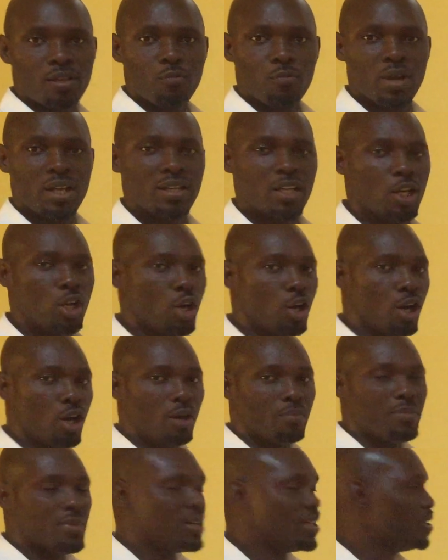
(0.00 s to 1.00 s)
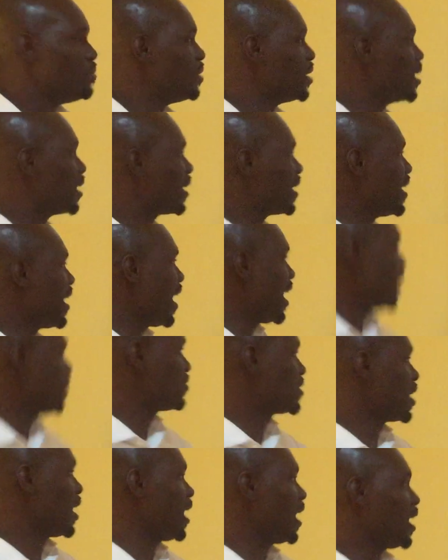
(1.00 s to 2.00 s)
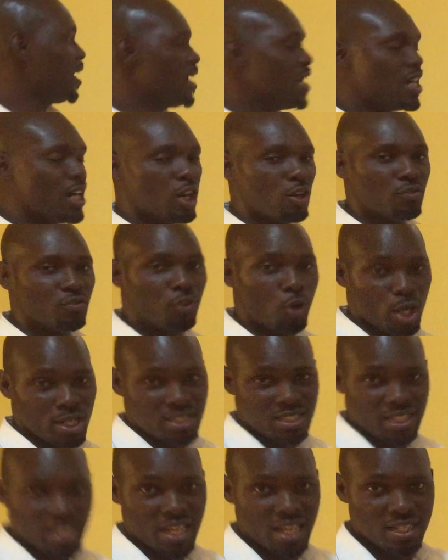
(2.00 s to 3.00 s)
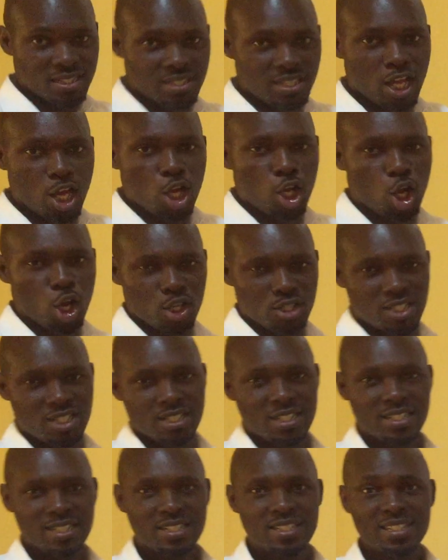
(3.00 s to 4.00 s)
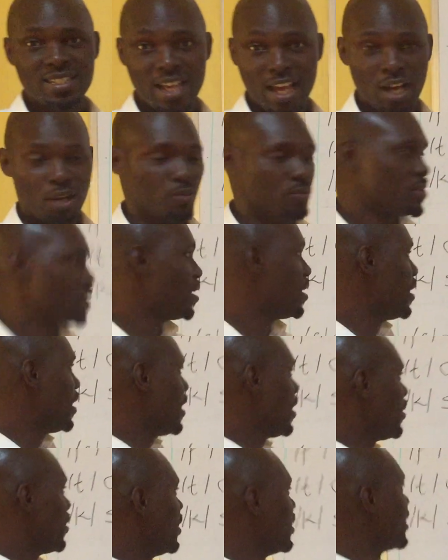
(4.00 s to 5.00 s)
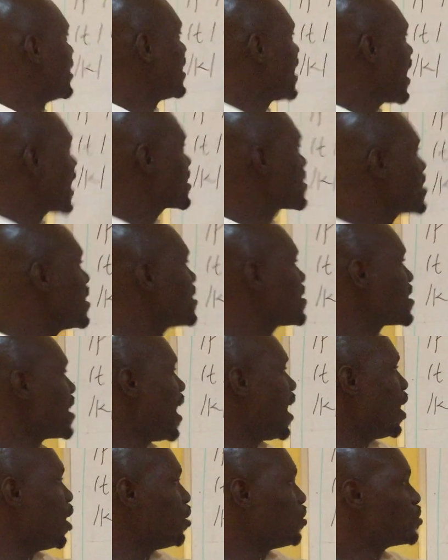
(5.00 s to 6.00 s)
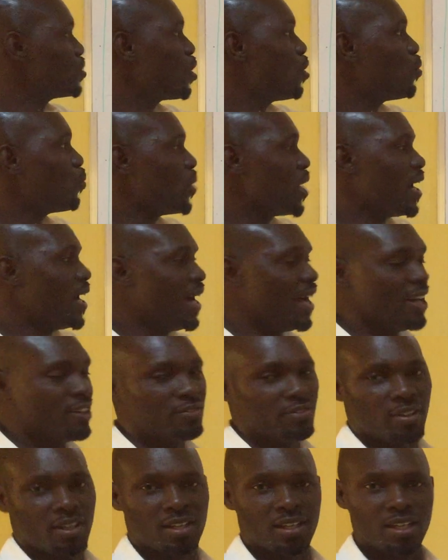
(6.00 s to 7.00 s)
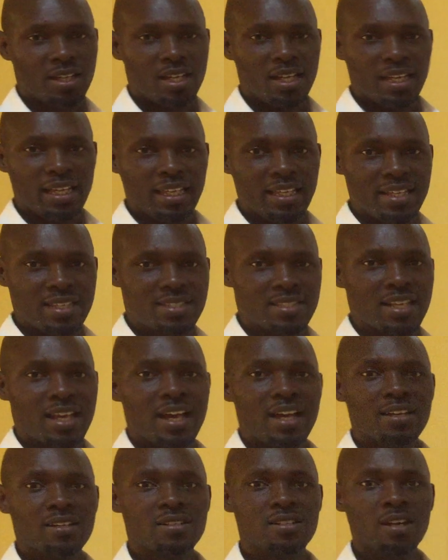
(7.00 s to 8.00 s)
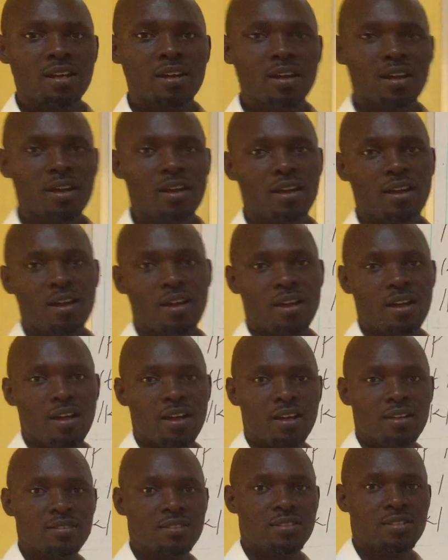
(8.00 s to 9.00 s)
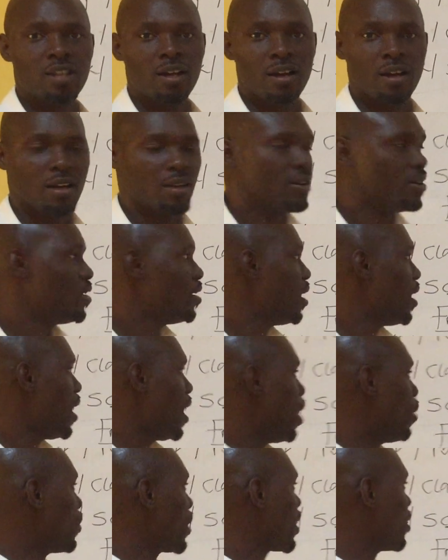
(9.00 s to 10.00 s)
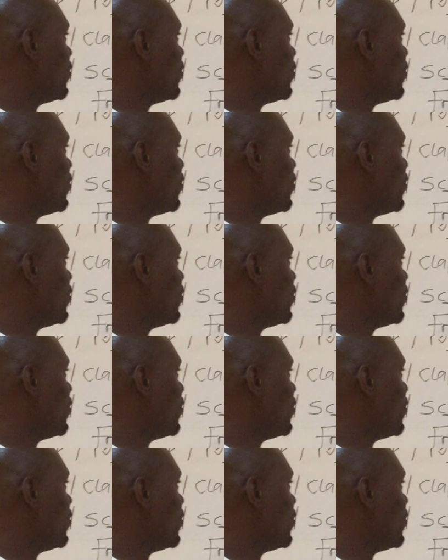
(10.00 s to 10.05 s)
When they come immediately after a voiceless consonant sound. And the next sound we have is d, d. And we